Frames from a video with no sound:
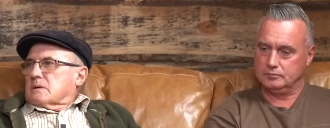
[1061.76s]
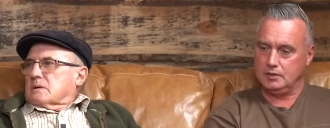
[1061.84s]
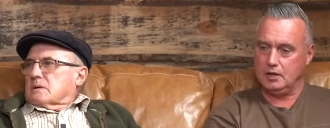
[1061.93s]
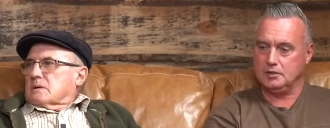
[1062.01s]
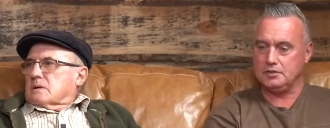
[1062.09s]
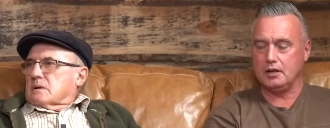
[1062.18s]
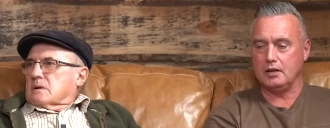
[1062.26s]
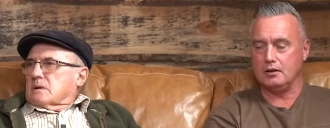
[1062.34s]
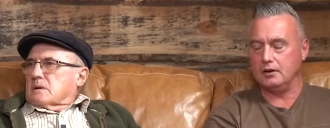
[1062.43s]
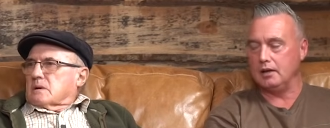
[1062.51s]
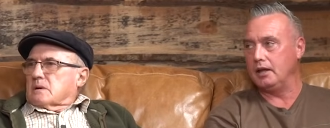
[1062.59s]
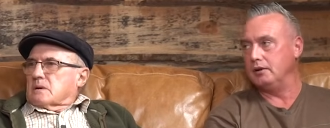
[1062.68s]
Speaker 1: It'd take
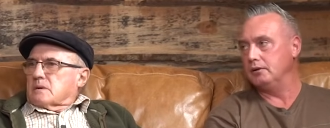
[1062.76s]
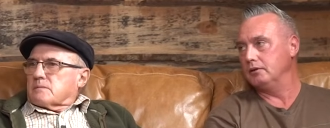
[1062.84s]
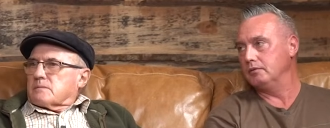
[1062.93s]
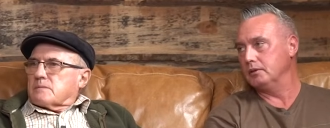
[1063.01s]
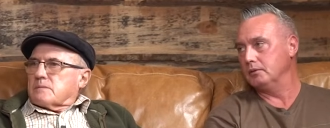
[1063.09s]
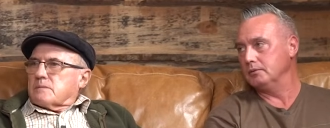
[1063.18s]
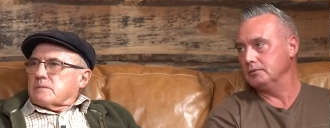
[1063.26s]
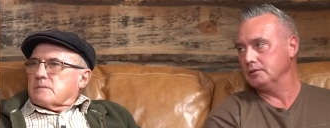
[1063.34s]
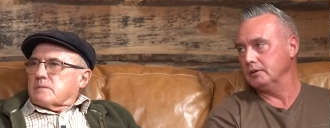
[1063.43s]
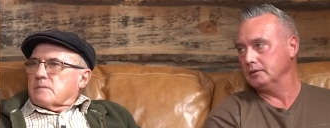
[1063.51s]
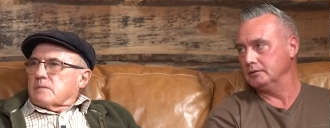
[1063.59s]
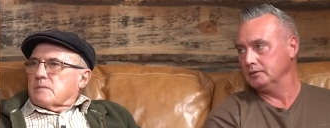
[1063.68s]
a lot of getting over, though,
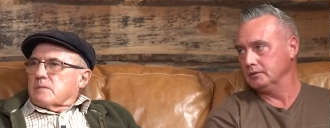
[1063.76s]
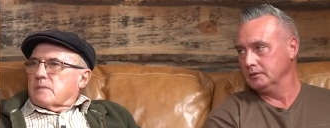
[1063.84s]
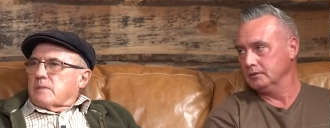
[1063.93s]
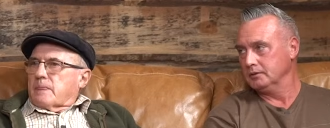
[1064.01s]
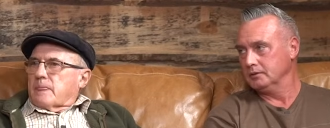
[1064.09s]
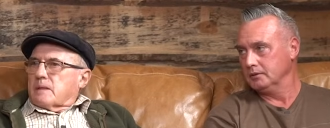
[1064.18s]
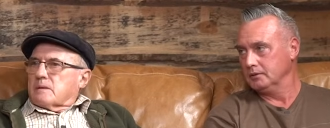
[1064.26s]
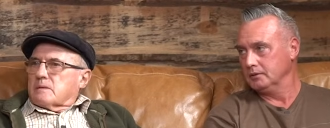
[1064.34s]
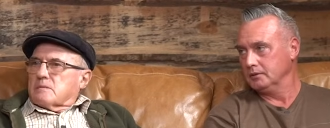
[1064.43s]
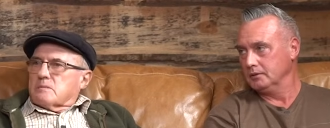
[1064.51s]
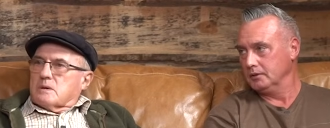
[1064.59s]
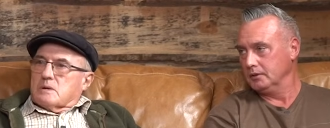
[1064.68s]
wouldn't it?
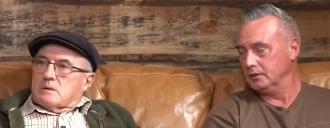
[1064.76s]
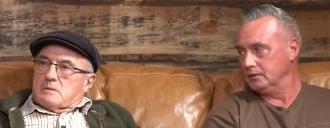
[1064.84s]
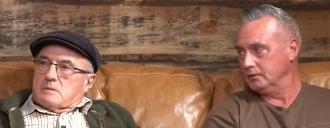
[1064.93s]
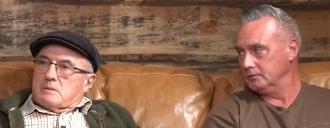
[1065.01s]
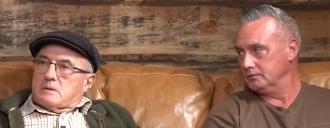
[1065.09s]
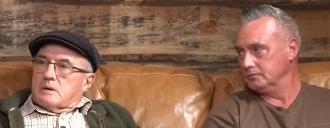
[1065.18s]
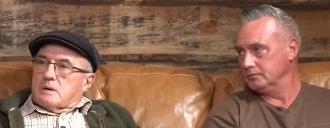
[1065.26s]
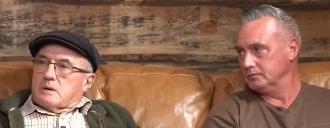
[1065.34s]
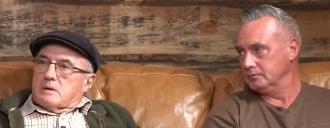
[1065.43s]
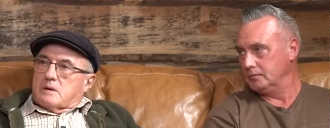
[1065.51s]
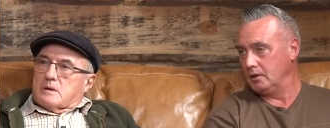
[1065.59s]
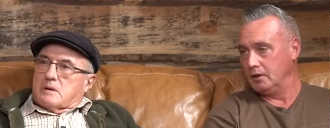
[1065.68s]
Well, you know,
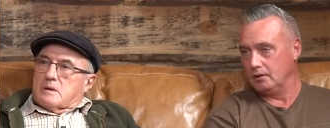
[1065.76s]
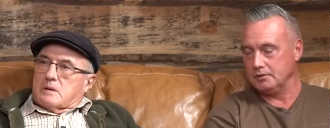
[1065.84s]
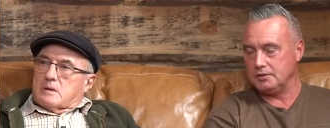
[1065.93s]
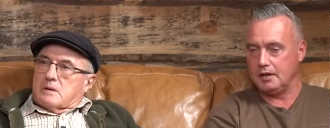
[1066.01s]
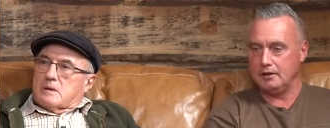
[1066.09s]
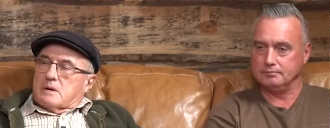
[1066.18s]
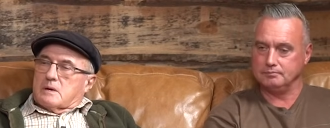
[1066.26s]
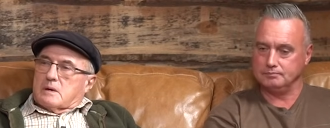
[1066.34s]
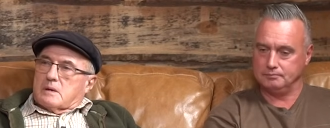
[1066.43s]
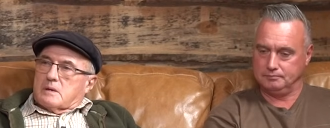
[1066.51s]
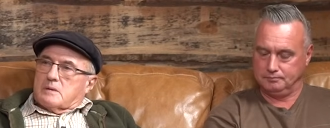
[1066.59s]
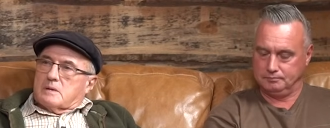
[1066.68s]
it, a long time.
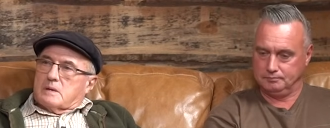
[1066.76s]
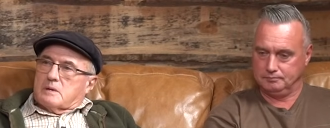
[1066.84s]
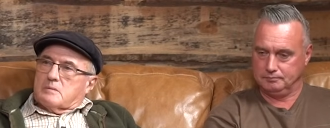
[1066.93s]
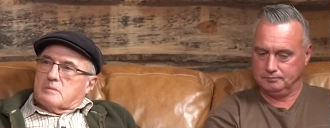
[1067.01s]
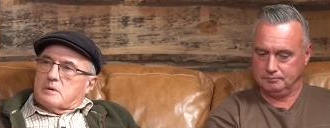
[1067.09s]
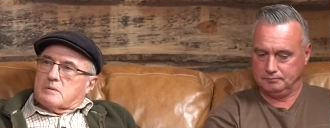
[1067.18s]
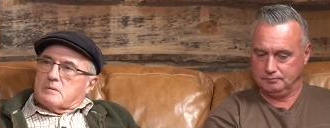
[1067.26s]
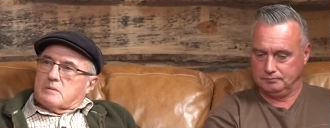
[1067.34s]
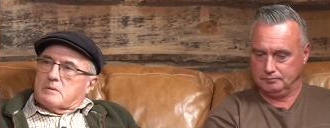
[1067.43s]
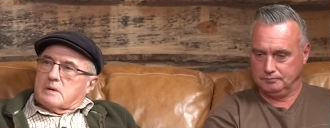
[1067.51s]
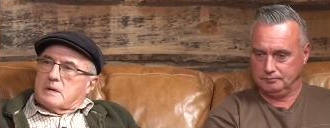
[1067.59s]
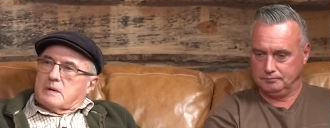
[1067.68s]
Yeah, it
Speaker 2: did,
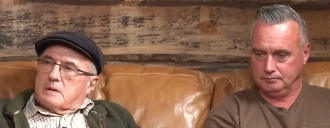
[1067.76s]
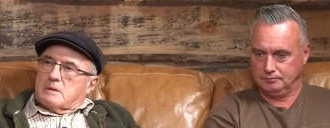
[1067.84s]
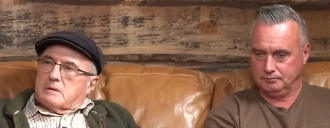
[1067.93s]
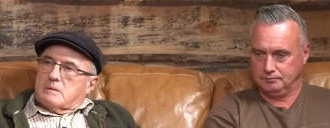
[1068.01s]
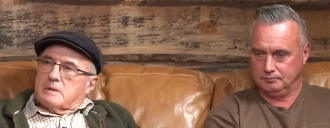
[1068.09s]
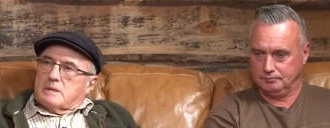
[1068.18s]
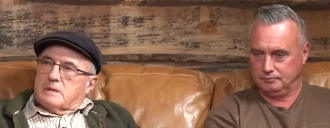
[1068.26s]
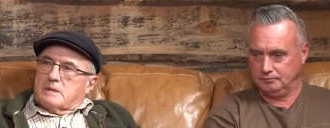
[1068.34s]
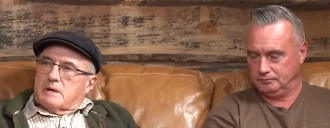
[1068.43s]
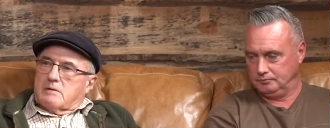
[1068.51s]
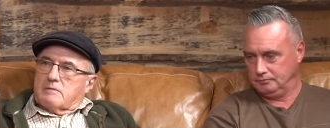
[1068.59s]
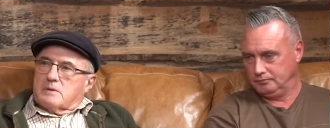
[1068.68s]
but we we
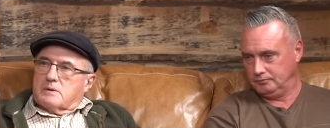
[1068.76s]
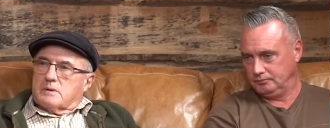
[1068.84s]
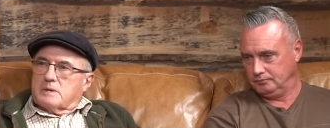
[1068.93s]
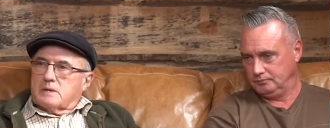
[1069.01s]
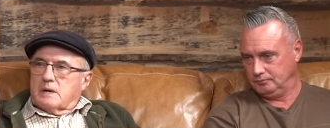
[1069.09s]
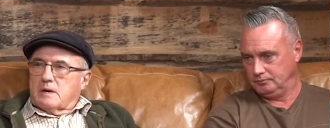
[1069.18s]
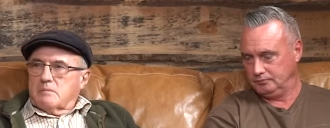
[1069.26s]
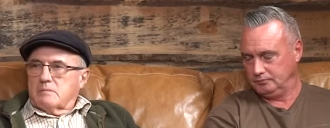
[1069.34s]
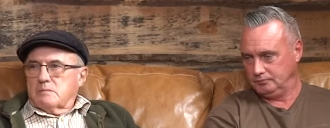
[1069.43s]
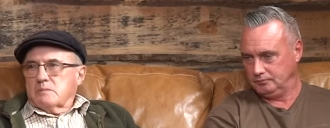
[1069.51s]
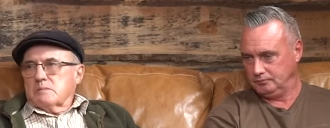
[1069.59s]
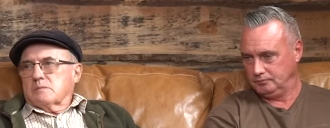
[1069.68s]
didn't have a lot of
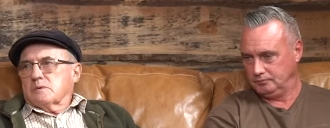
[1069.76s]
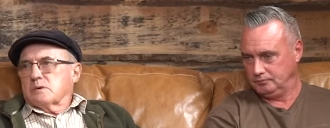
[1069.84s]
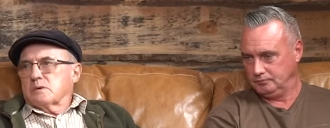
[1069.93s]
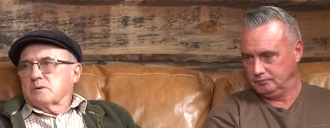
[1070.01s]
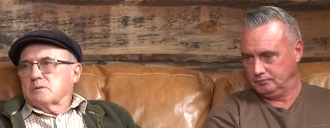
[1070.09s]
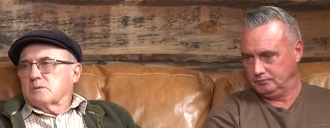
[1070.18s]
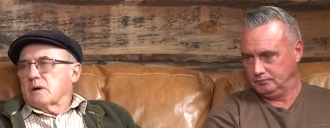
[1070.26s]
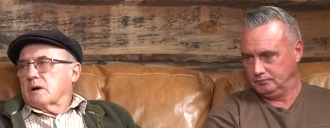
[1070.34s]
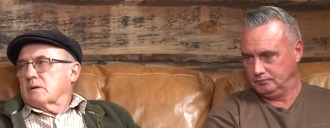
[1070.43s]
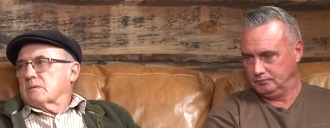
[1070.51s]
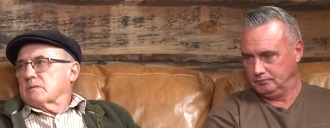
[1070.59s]
time to do that.